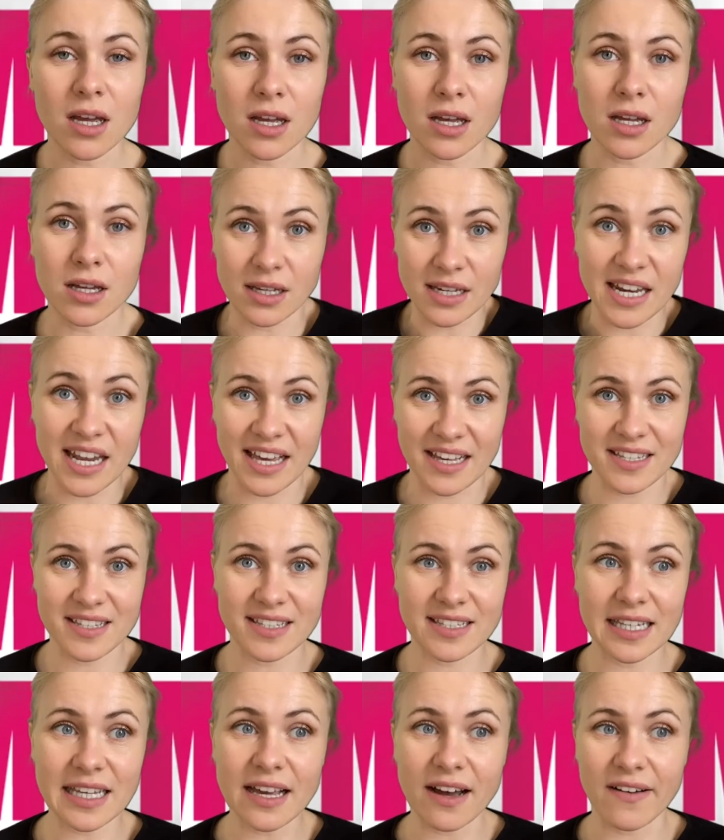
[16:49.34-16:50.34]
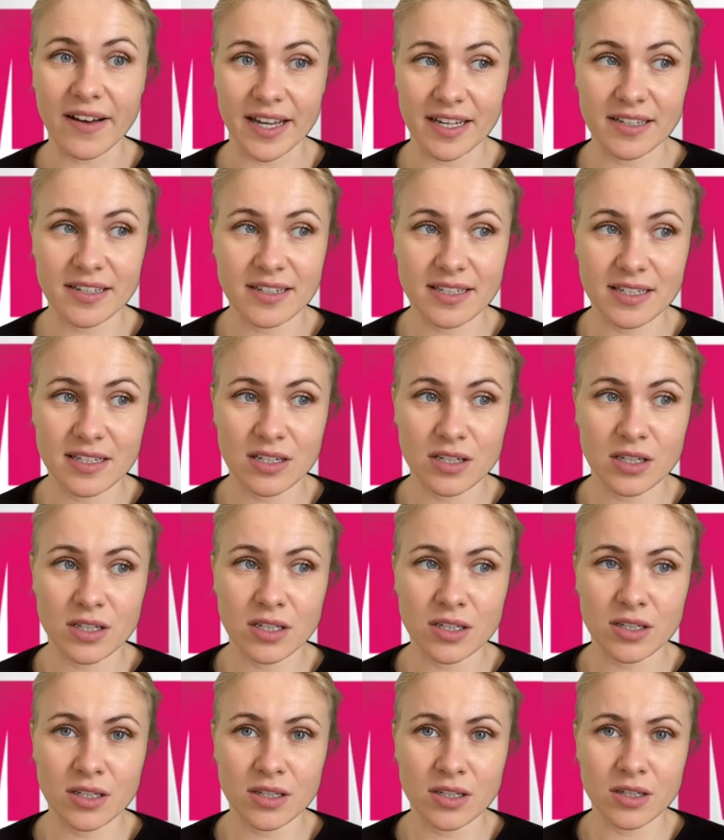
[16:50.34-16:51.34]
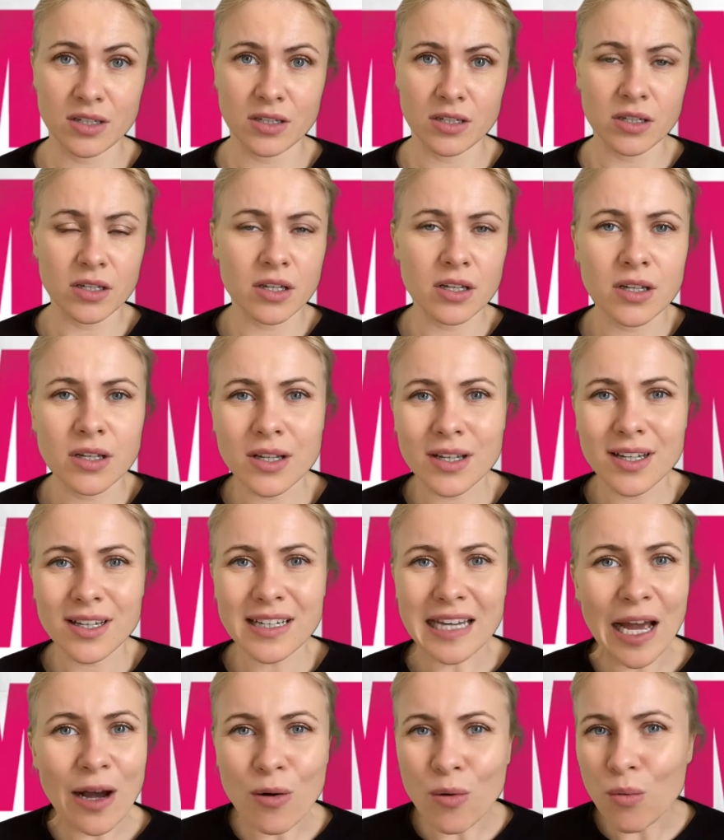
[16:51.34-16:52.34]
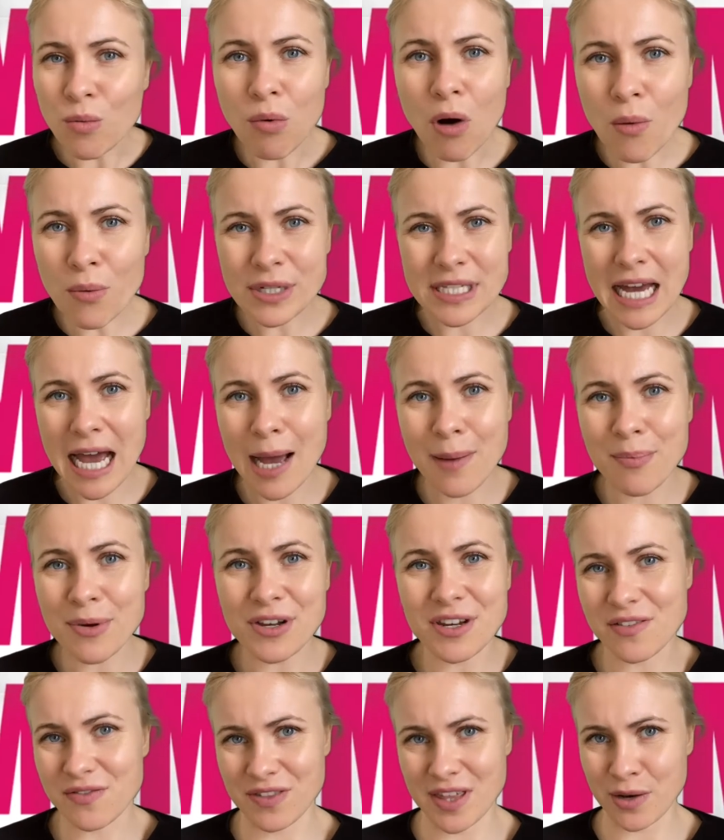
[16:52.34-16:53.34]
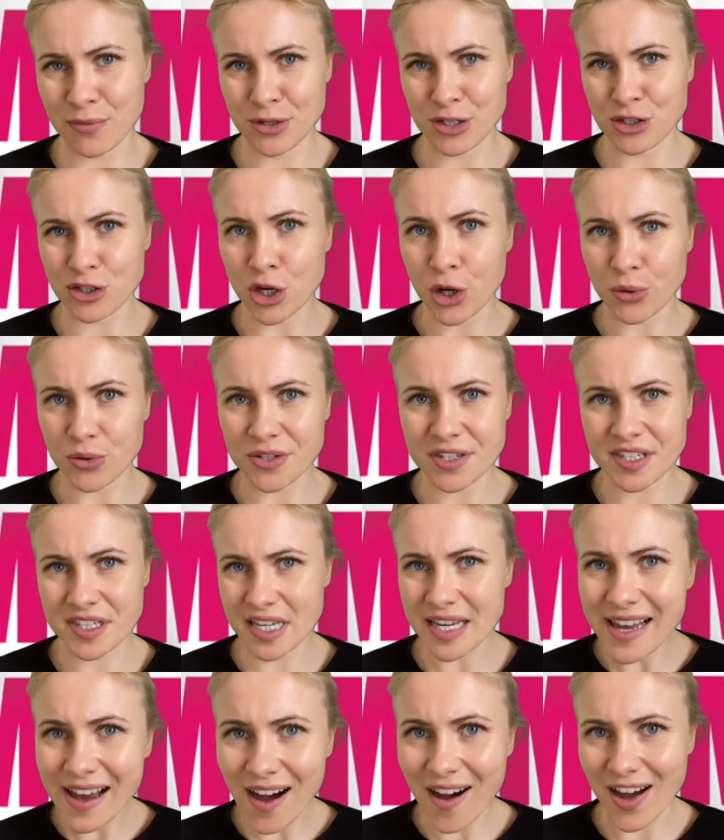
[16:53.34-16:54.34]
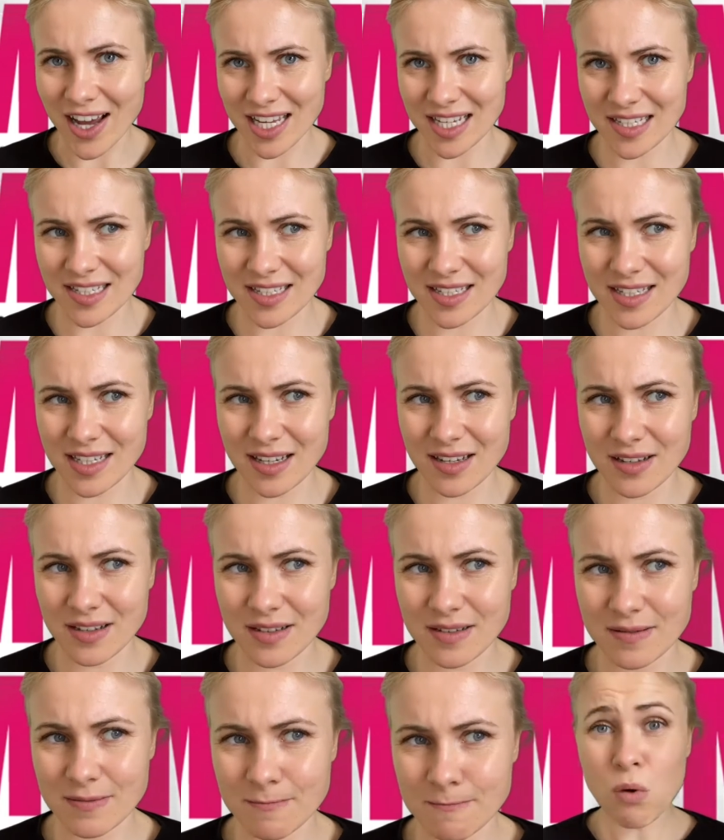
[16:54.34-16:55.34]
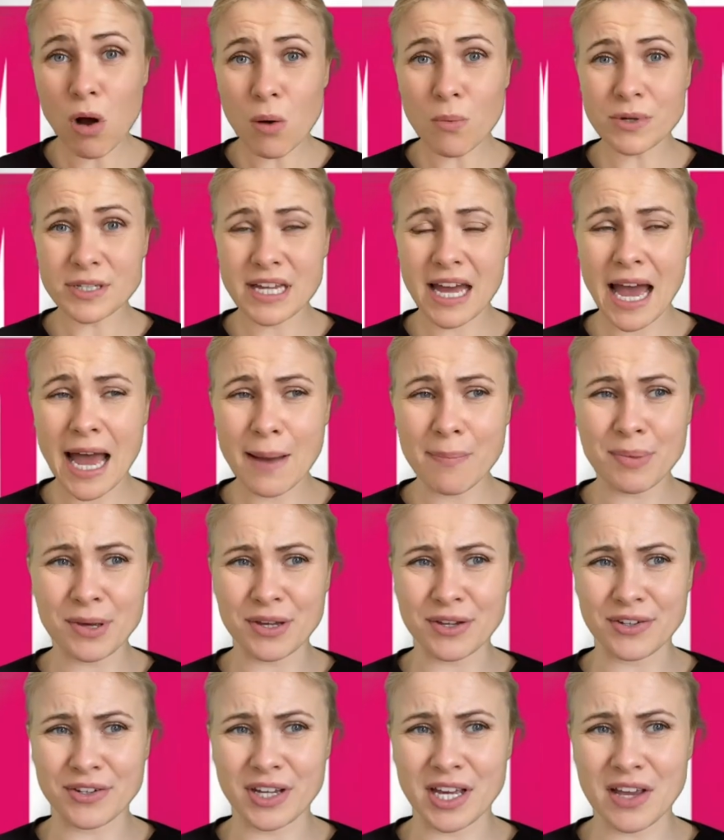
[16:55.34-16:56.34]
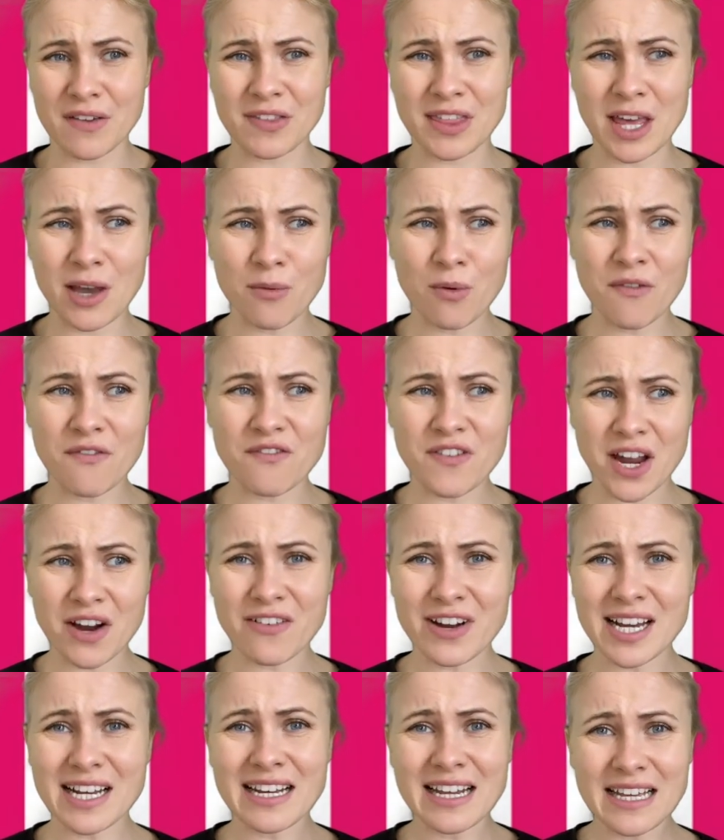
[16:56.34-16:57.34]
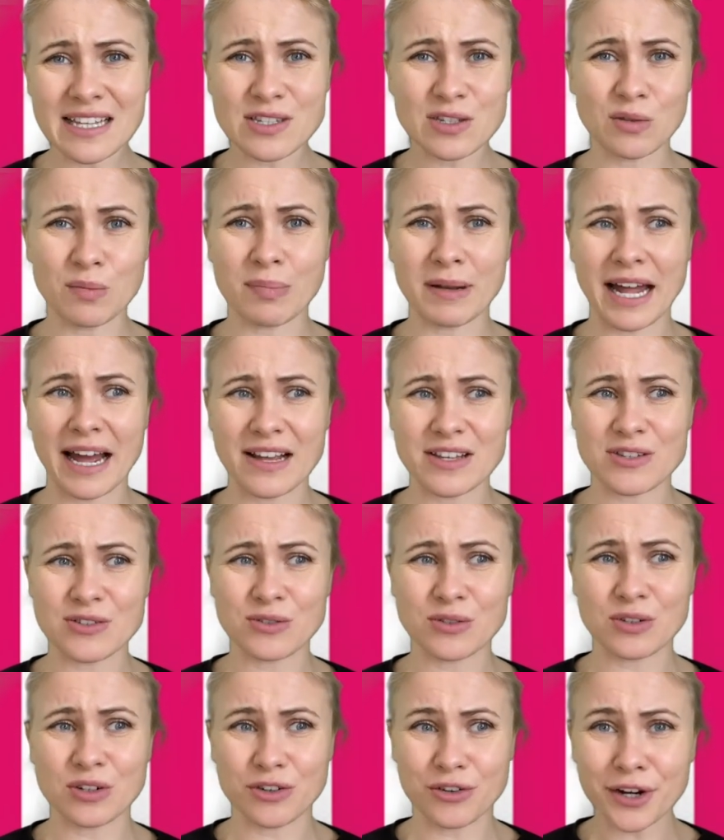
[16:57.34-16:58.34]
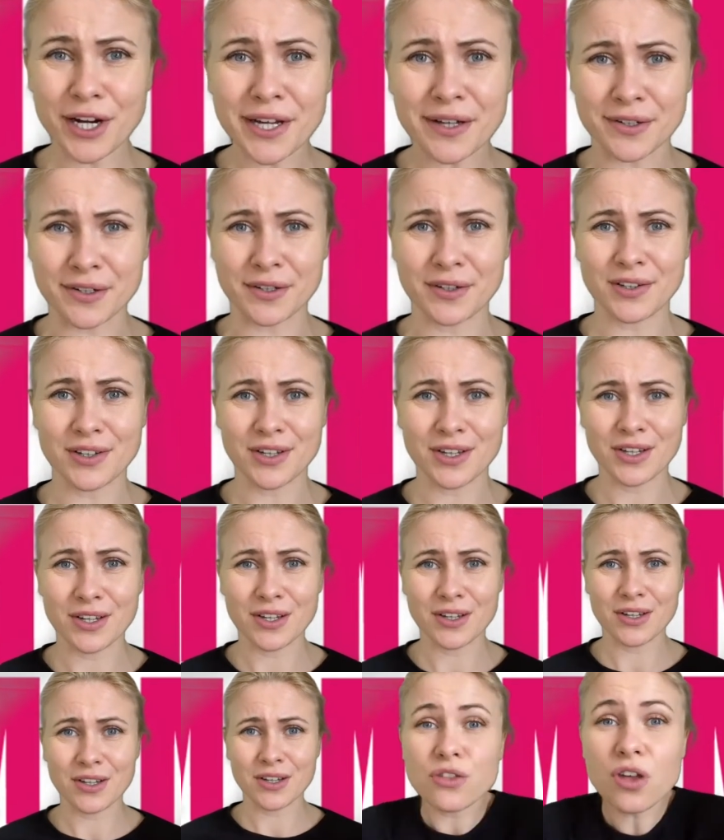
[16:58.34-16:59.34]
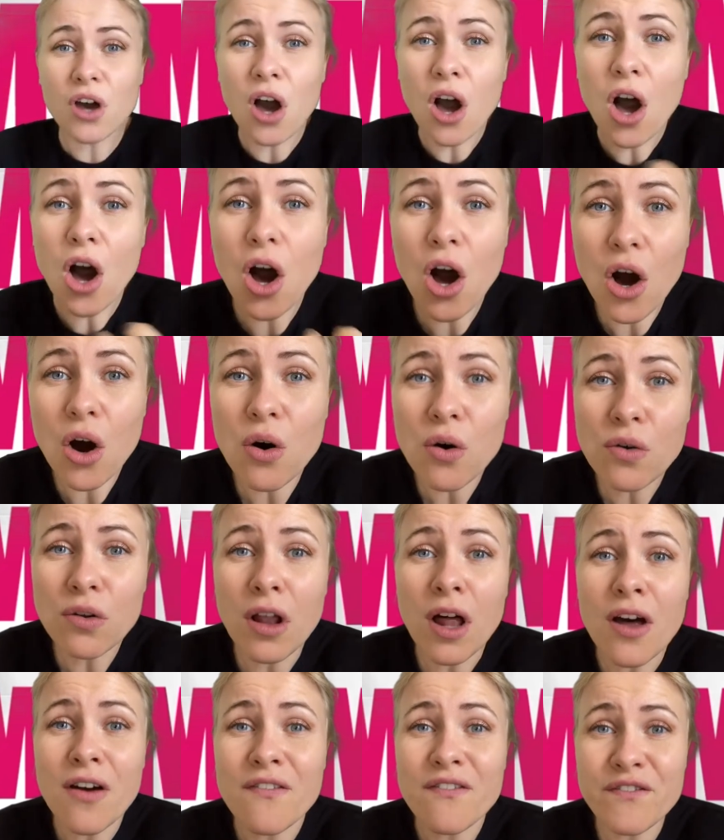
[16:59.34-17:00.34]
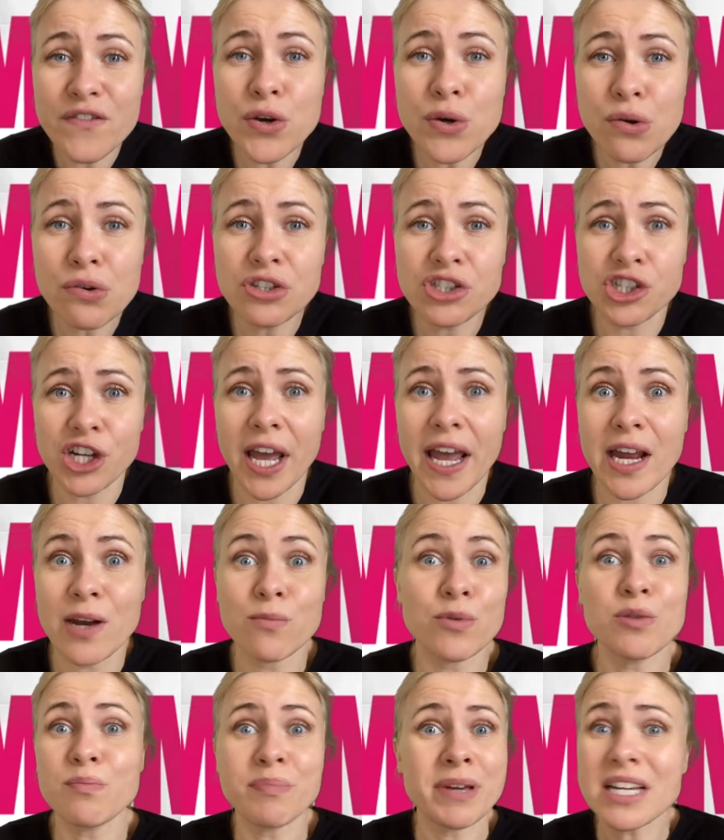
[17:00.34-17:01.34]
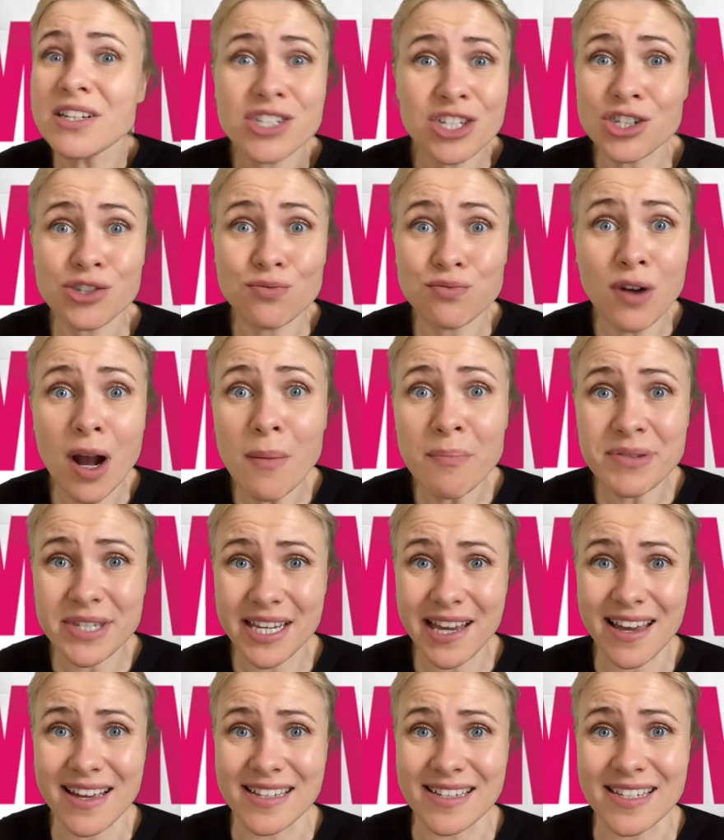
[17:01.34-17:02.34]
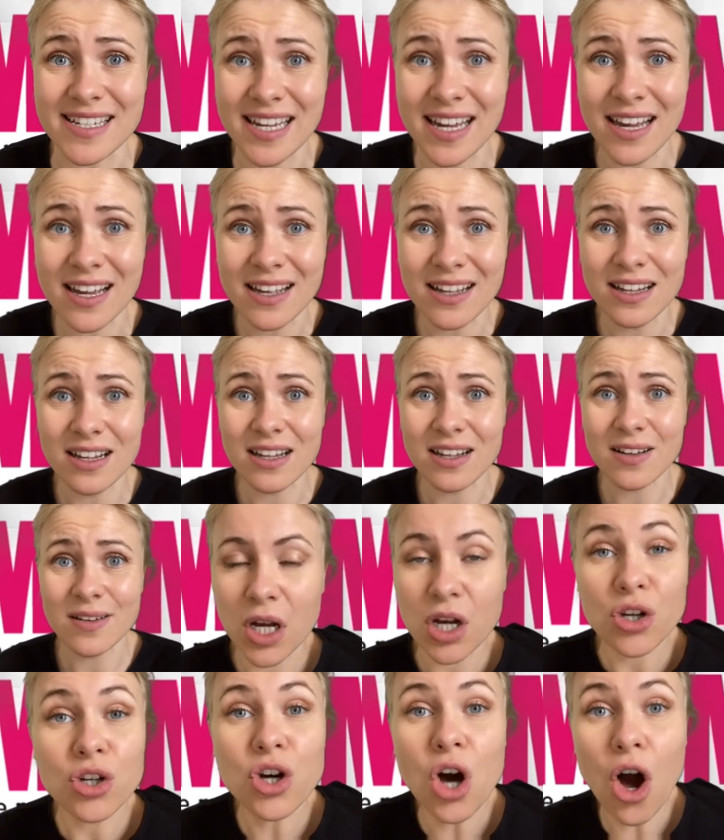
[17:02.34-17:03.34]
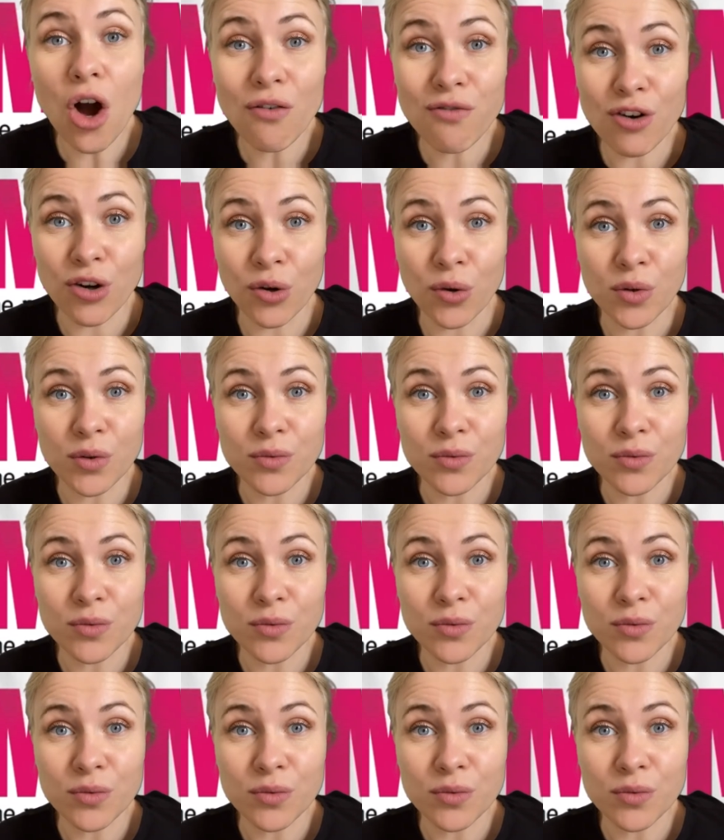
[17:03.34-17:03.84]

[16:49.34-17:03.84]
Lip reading: near sea ice. Now, what would happen if there was no sea ice? What would happen if there were very little plankton or krill? The whole food chain would be disrupted. Coral.